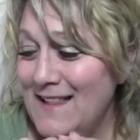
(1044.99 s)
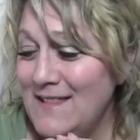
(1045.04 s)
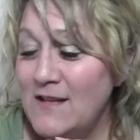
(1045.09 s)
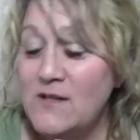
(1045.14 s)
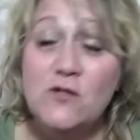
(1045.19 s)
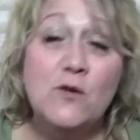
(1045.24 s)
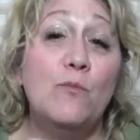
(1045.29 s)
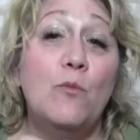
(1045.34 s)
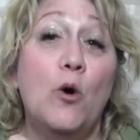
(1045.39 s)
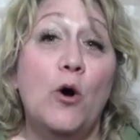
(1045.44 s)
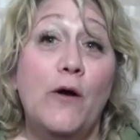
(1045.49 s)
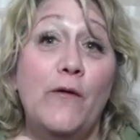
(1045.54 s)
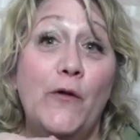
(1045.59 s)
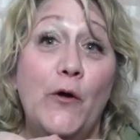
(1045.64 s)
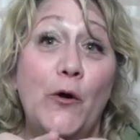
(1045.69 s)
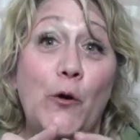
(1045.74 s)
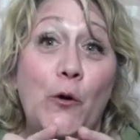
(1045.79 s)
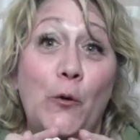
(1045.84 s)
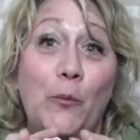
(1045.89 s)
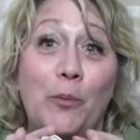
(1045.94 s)
these are more in
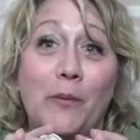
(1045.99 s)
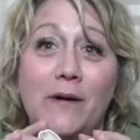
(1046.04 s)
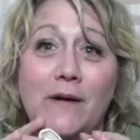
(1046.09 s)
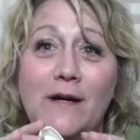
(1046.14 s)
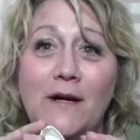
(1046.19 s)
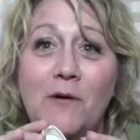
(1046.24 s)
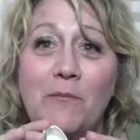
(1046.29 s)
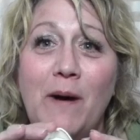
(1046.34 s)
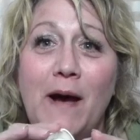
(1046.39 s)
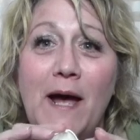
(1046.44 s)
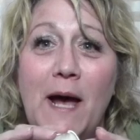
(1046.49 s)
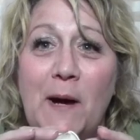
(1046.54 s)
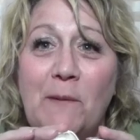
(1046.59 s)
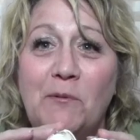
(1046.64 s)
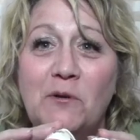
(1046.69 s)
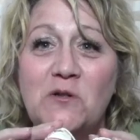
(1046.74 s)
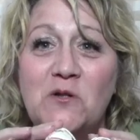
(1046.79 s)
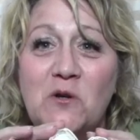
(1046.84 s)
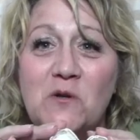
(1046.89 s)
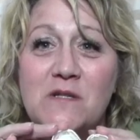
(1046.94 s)
the hoop by
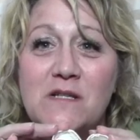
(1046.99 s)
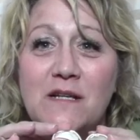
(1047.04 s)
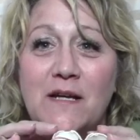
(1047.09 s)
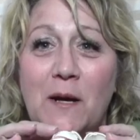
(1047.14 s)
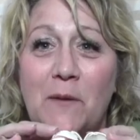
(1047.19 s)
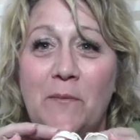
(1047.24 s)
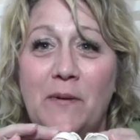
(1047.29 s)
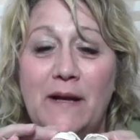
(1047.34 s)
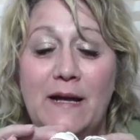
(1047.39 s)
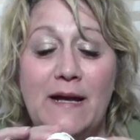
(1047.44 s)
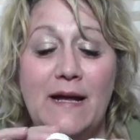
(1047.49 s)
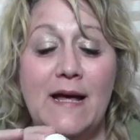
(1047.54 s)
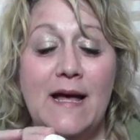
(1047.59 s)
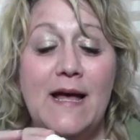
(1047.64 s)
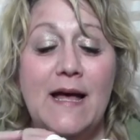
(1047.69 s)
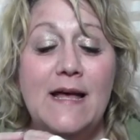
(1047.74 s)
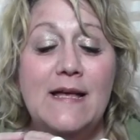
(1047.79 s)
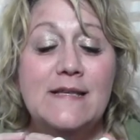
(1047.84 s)
Appletotes Co.